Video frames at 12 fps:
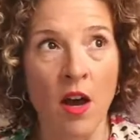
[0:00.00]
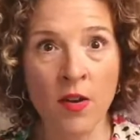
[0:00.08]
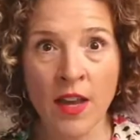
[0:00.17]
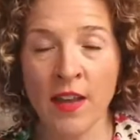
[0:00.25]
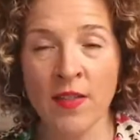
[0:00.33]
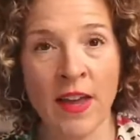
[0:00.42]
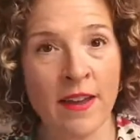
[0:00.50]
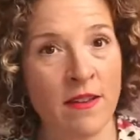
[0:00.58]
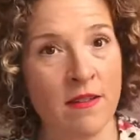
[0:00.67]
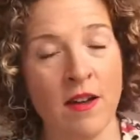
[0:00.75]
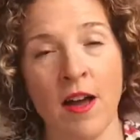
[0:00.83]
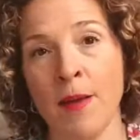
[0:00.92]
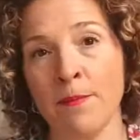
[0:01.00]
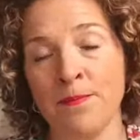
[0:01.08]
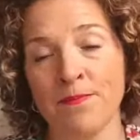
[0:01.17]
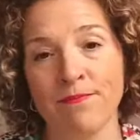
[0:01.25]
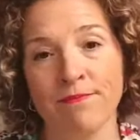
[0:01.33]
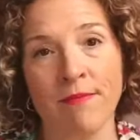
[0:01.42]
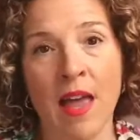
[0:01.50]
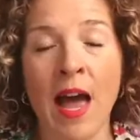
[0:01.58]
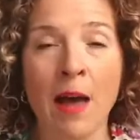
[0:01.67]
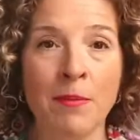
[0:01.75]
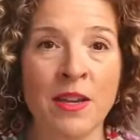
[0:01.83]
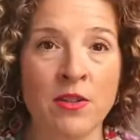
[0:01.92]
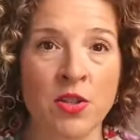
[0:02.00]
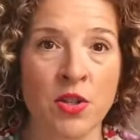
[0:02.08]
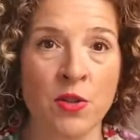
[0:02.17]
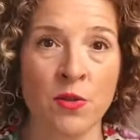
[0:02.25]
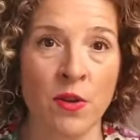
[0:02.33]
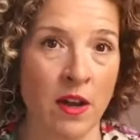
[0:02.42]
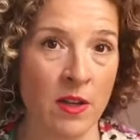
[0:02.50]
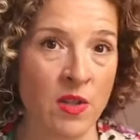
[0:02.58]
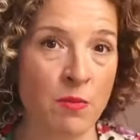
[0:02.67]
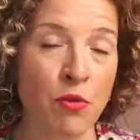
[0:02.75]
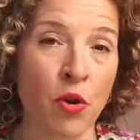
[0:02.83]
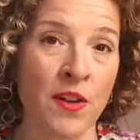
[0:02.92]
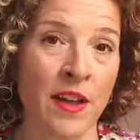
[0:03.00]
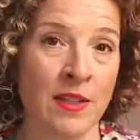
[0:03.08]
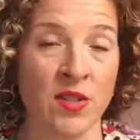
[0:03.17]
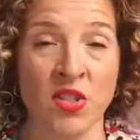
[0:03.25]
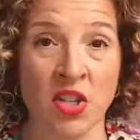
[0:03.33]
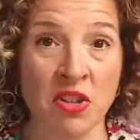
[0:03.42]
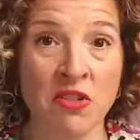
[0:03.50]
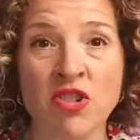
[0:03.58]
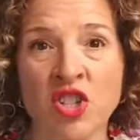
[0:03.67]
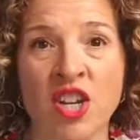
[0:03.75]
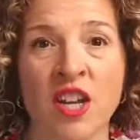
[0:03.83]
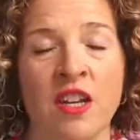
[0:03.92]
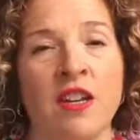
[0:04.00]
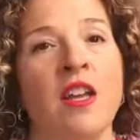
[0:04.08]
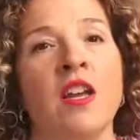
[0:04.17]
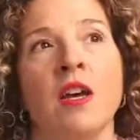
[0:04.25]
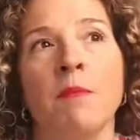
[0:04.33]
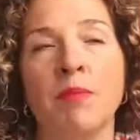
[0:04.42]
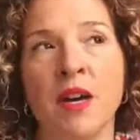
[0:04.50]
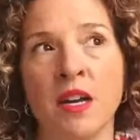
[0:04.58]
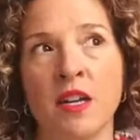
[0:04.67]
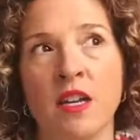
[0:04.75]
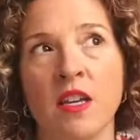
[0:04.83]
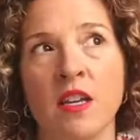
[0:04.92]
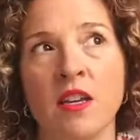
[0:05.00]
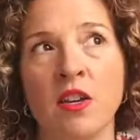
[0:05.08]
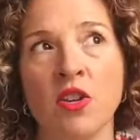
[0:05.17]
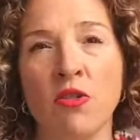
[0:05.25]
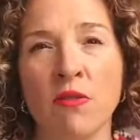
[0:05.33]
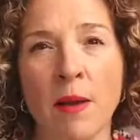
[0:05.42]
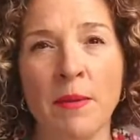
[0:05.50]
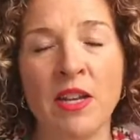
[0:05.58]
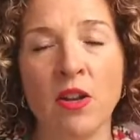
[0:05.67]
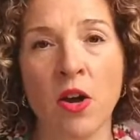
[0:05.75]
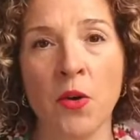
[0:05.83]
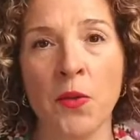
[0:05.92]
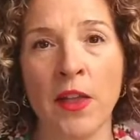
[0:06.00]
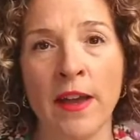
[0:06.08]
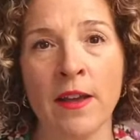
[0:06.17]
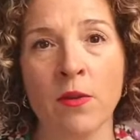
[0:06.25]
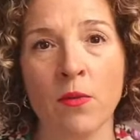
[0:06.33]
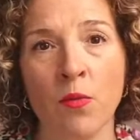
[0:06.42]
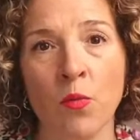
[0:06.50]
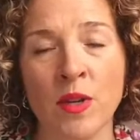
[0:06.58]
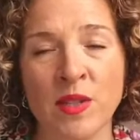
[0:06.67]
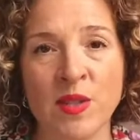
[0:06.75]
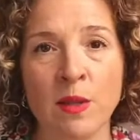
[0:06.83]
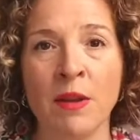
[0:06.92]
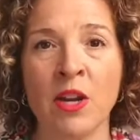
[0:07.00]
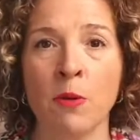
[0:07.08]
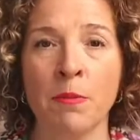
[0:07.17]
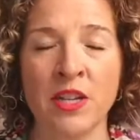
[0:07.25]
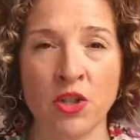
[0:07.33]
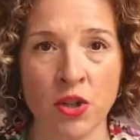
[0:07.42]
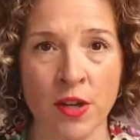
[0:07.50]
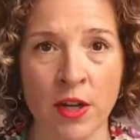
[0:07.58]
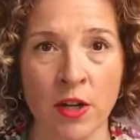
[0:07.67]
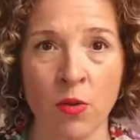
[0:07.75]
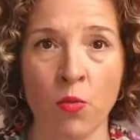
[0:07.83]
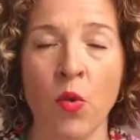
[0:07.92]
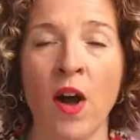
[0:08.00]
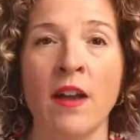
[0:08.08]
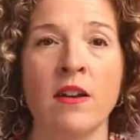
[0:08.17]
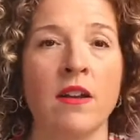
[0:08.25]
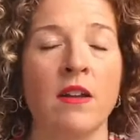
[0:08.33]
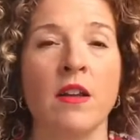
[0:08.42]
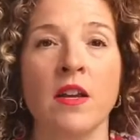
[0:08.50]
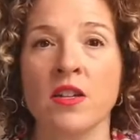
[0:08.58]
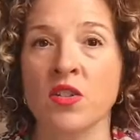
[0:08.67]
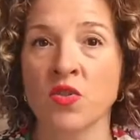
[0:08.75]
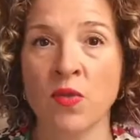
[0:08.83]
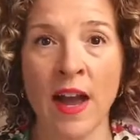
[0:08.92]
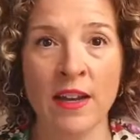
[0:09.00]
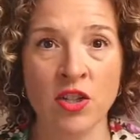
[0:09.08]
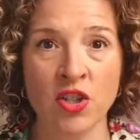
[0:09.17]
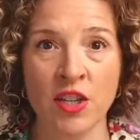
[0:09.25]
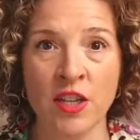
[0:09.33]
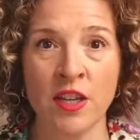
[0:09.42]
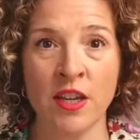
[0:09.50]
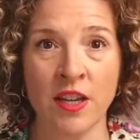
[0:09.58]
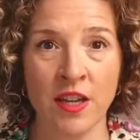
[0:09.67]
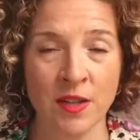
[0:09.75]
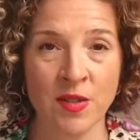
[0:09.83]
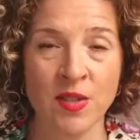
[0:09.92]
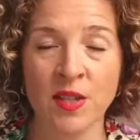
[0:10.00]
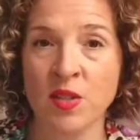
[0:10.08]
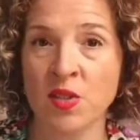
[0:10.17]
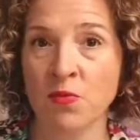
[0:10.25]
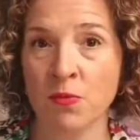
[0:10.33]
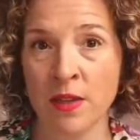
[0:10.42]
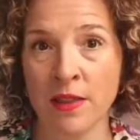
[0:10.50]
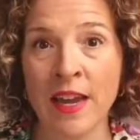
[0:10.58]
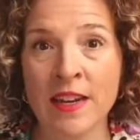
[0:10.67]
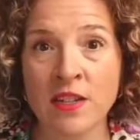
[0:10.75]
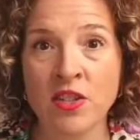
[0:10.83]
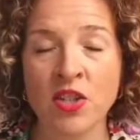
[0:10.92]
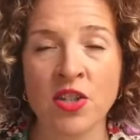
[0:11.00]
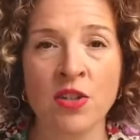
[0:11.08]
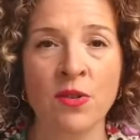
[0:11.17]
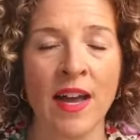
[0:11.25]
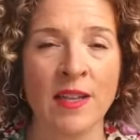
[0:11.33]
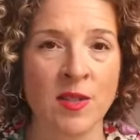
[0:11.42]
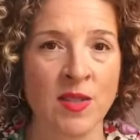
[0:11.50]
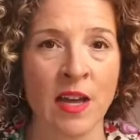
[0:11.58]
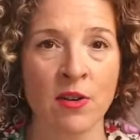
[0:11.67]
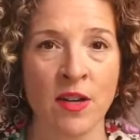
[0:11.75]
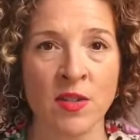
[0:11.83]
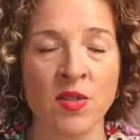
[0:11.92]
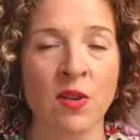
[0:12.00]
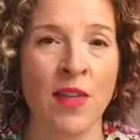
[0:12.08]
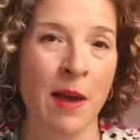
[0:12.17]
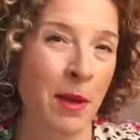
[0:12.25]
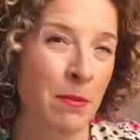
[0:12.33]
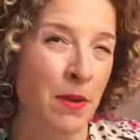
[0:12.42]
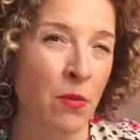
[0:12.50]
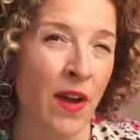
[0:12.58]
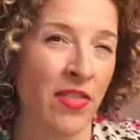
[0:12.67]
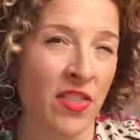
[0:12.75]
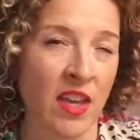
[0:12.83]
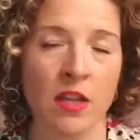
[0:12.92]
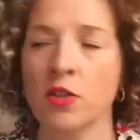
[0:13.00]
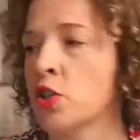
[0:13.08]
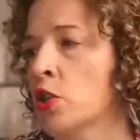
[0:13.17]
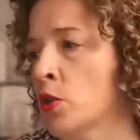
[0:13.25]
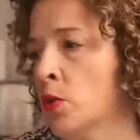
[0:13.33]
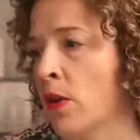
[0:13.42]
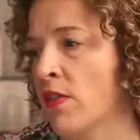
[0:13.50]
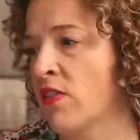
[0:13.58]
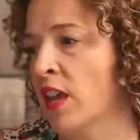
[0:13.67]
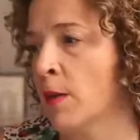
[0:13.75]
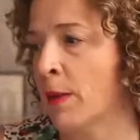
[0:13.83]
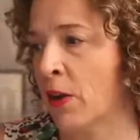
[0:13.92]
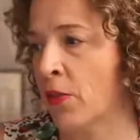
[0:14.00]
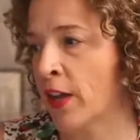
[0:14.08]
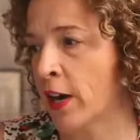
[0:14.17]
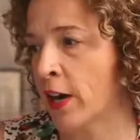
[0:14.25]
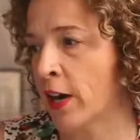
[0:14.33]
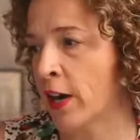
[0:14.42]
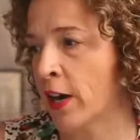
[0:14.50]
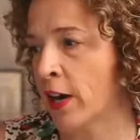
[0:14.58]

okay, like I'm happy to explore that solution, but can you let me know, like, what's the bigger picture here? What strategy is this related to, et cetera? So, that might be one thing to think about there.